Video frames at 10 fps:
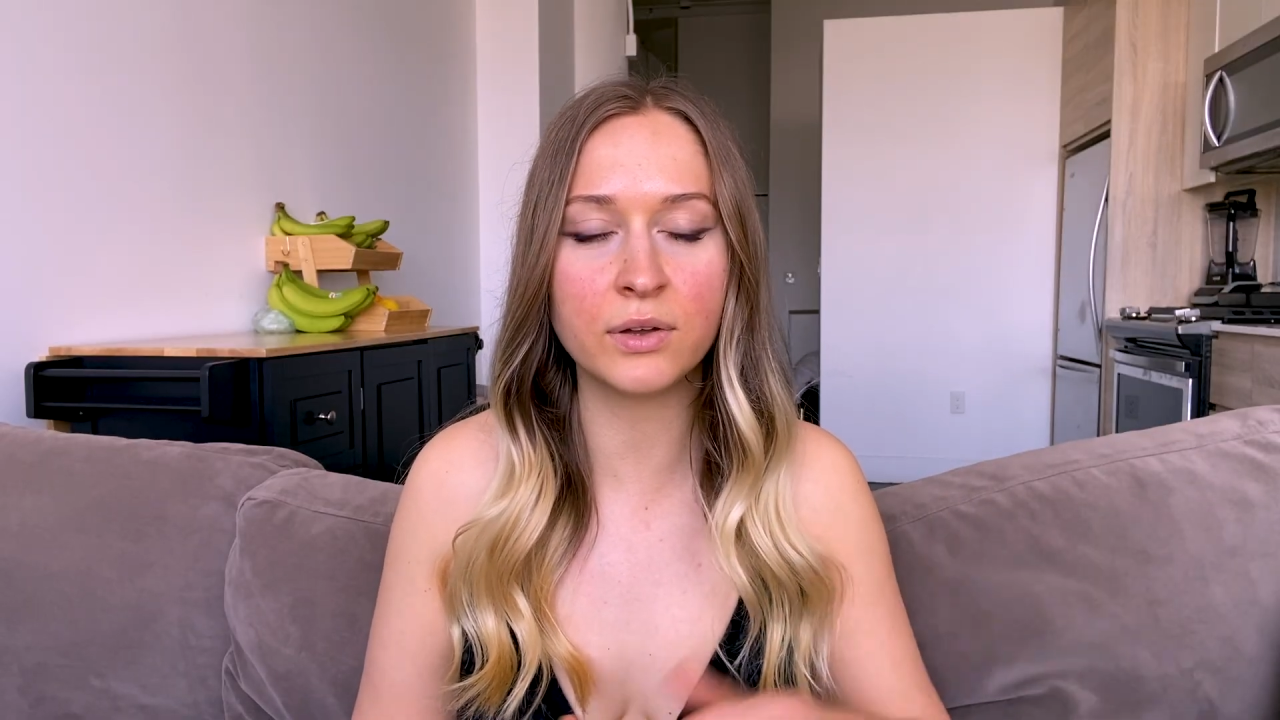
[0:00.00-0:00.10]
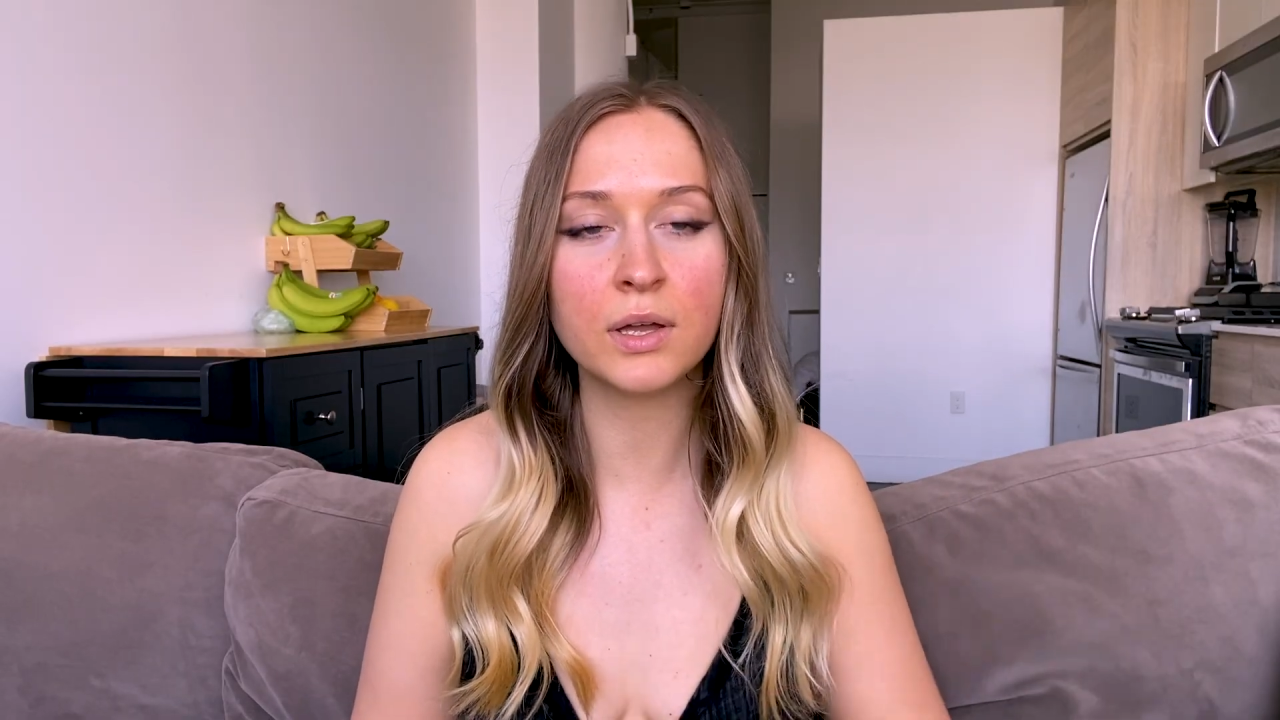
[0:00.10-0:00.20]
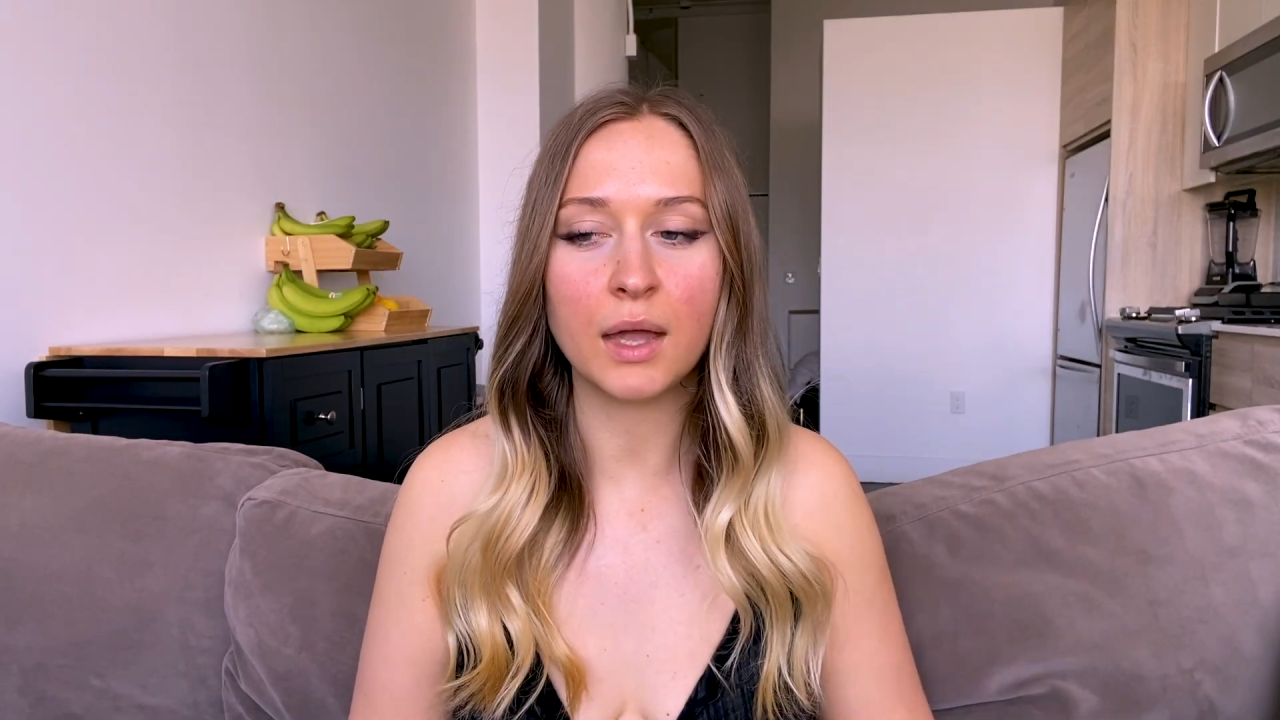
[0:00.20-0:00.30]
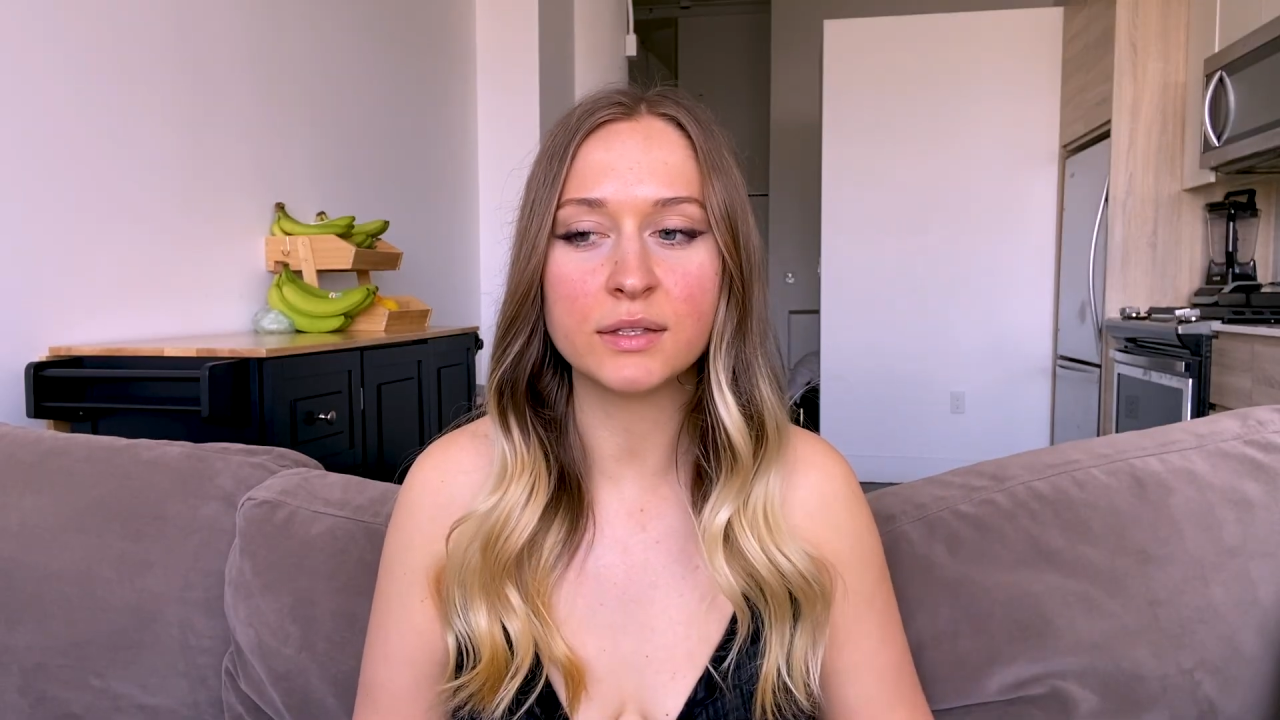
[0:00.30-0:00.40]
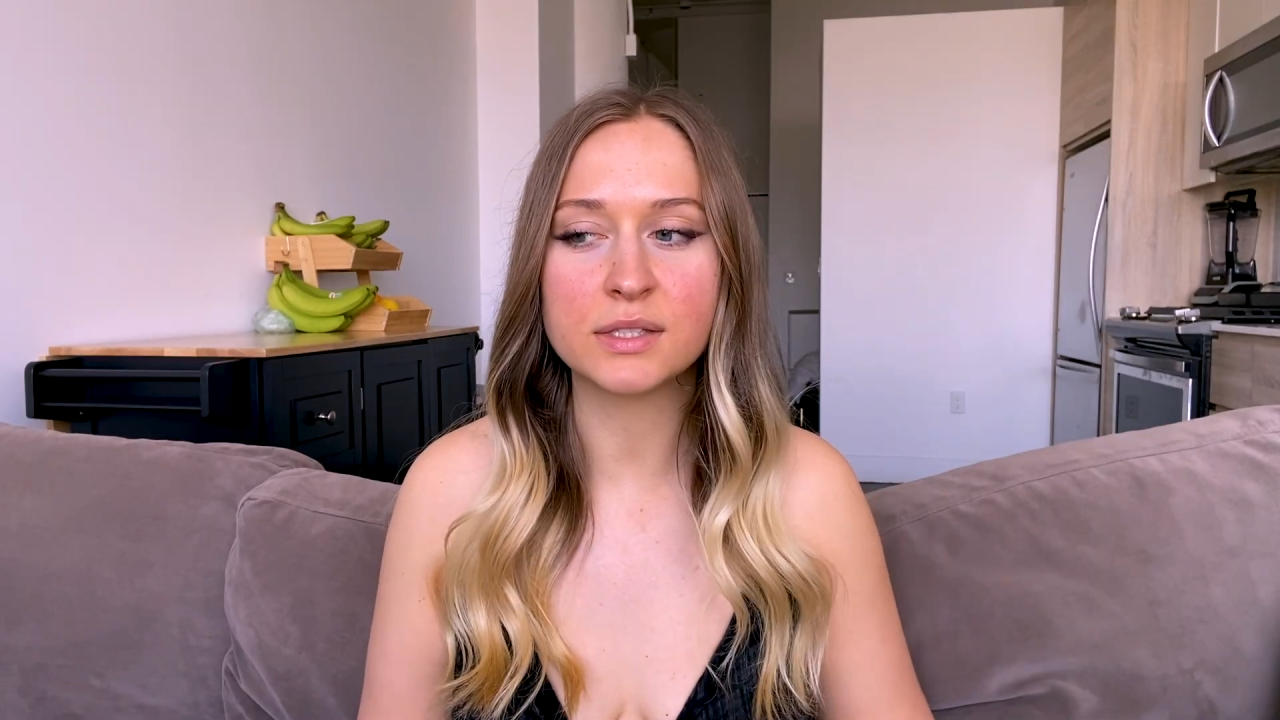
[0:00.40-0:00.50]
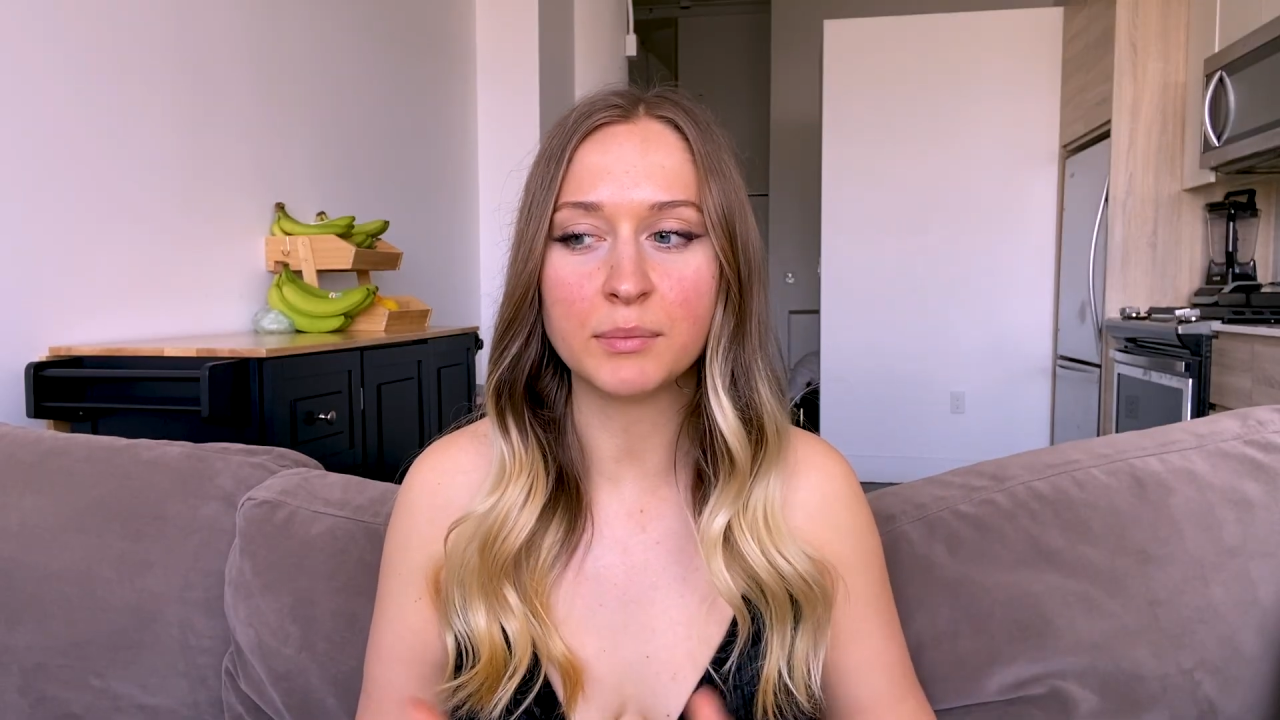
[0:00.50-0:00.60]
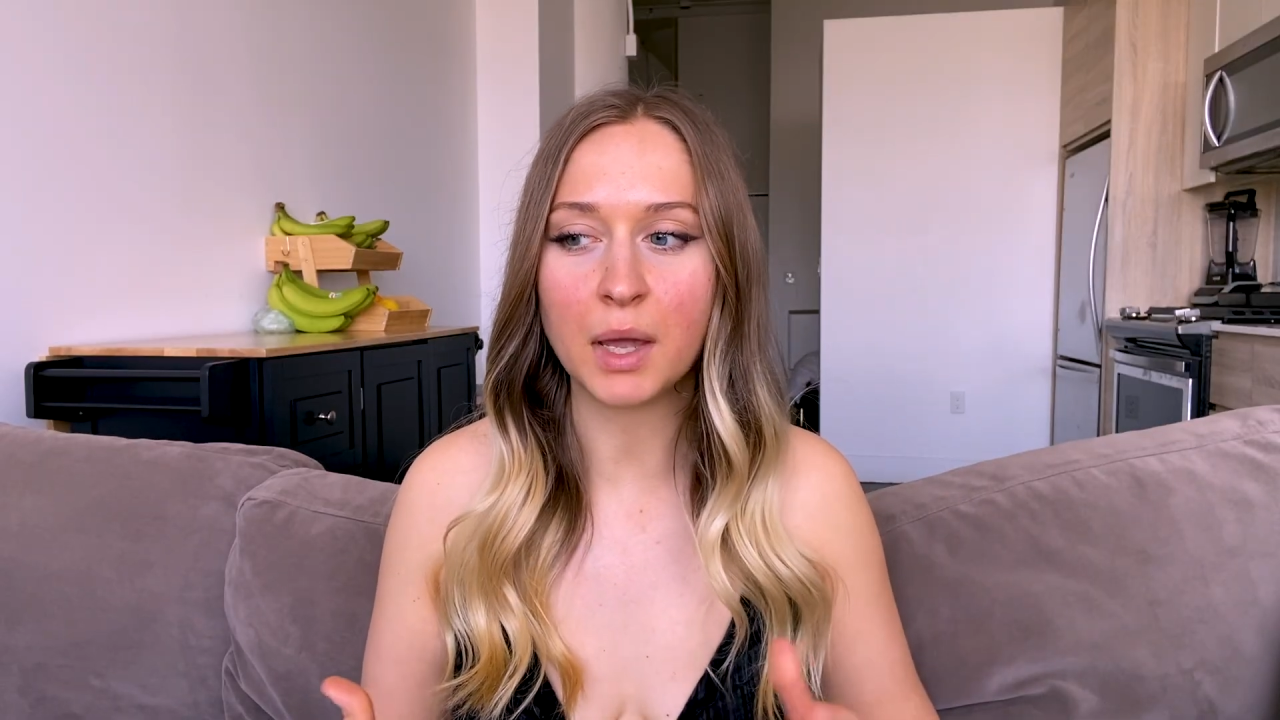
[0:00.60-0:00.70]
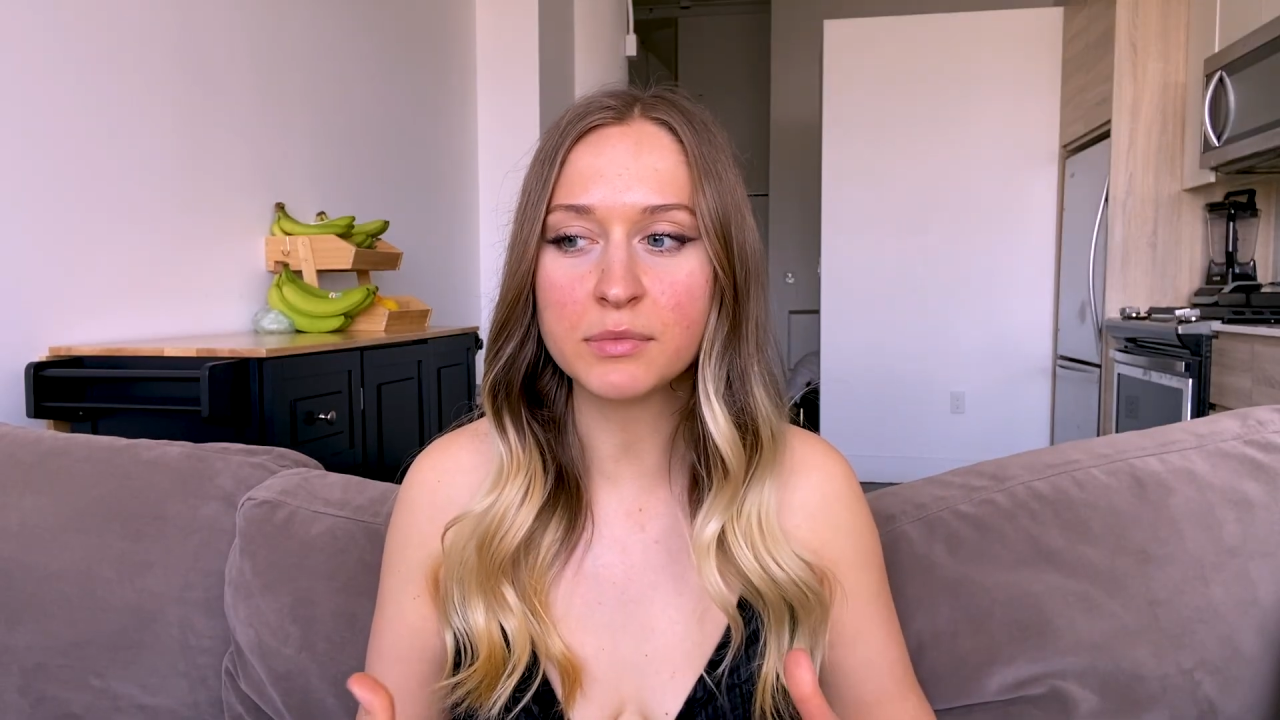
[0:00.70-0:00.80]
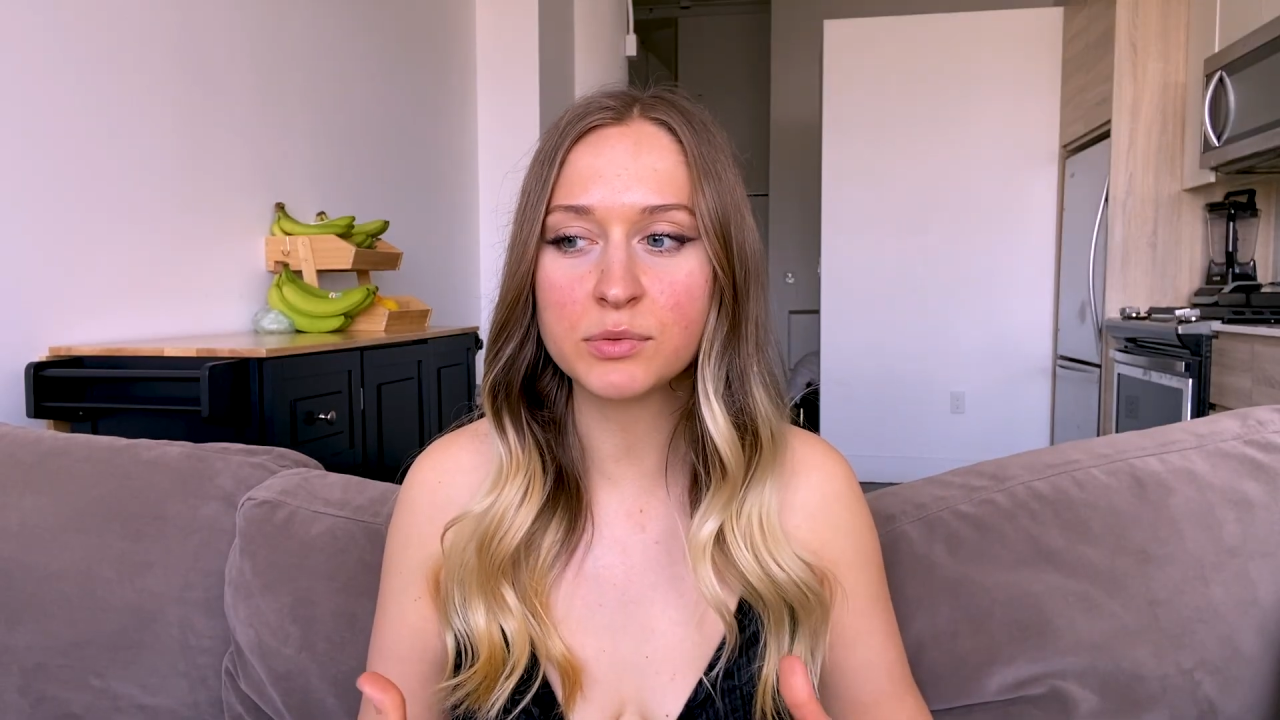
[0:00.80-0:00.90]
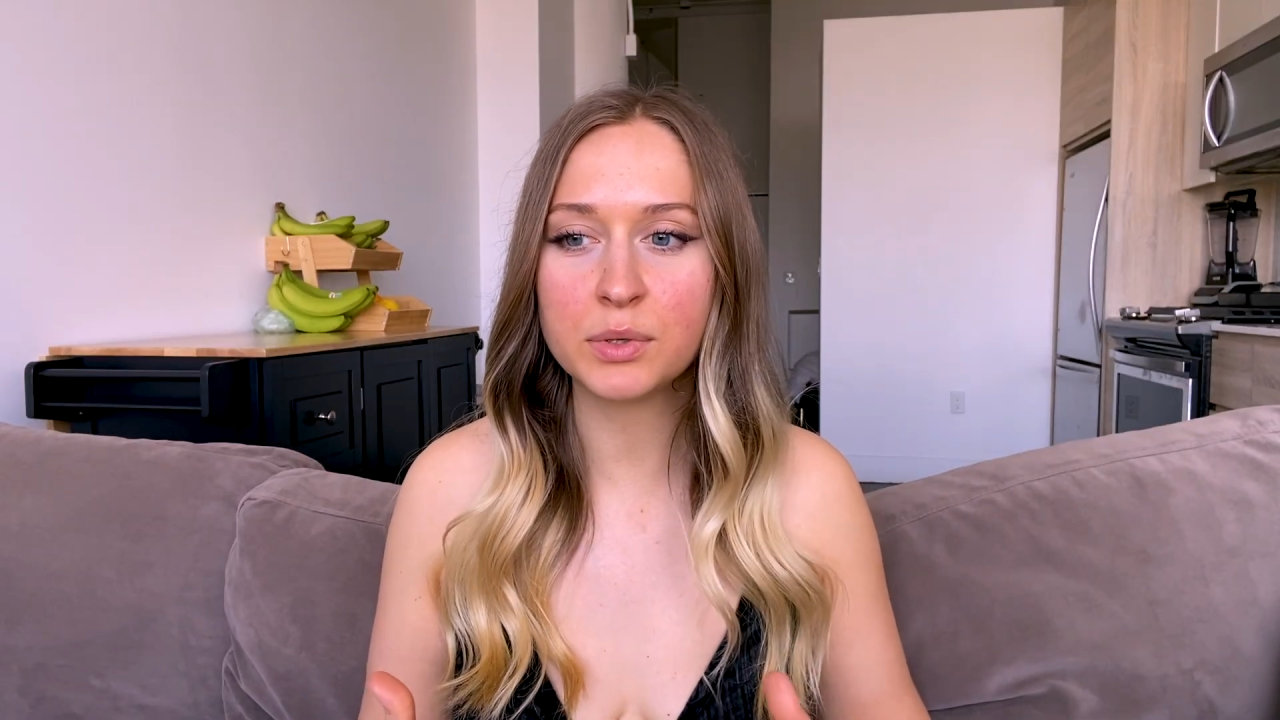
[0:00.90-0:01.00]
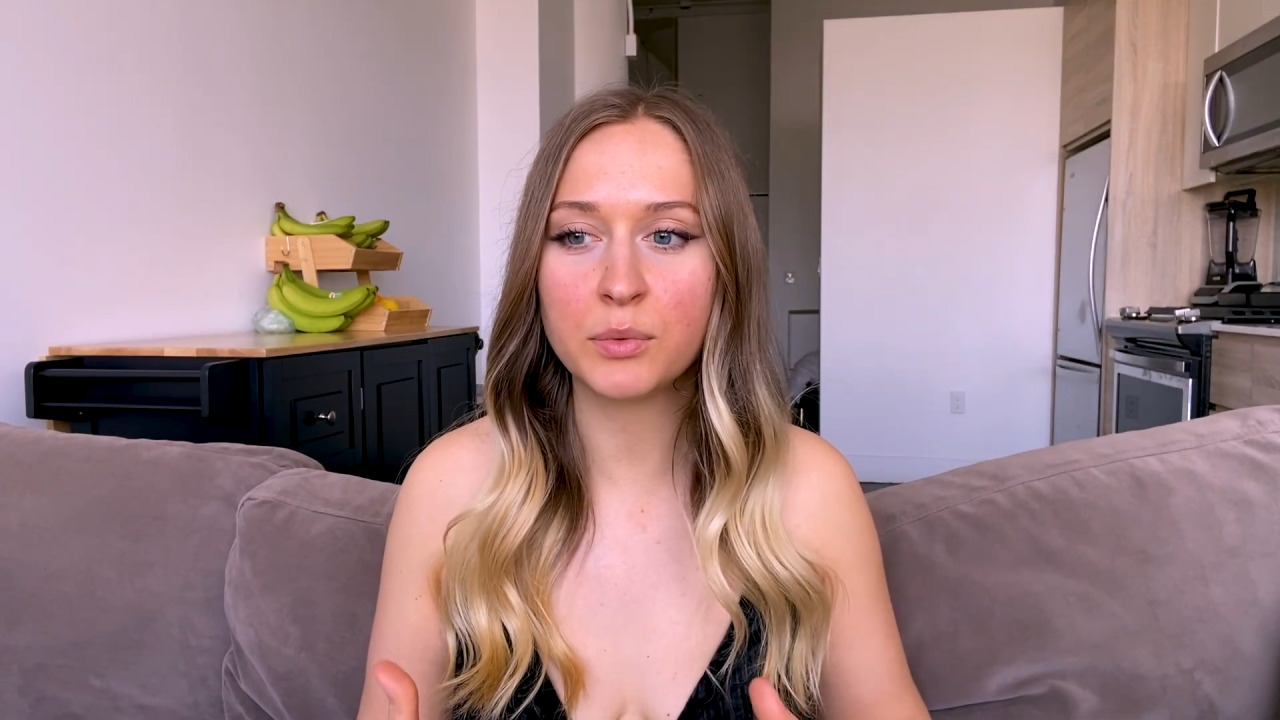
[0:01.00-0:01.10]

And sometimes when